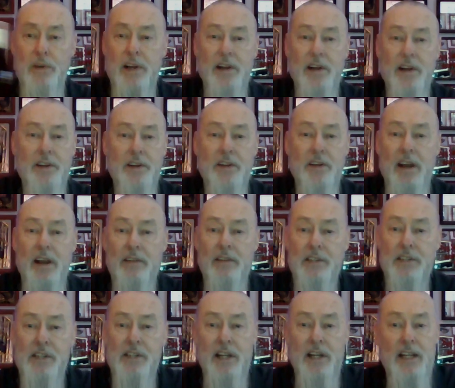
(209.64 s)
here, you'd have
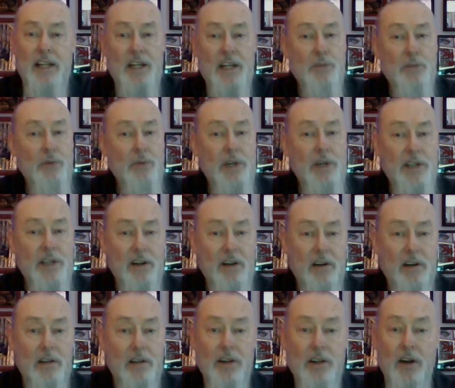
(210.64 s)
to say that's pretty
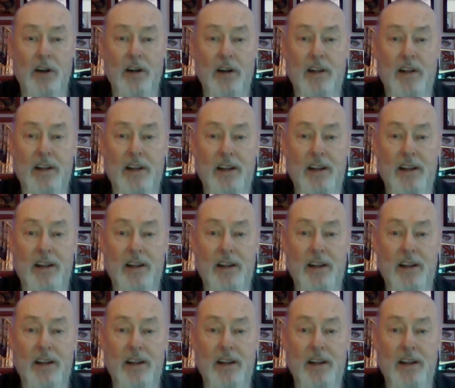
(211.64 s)
darn dark.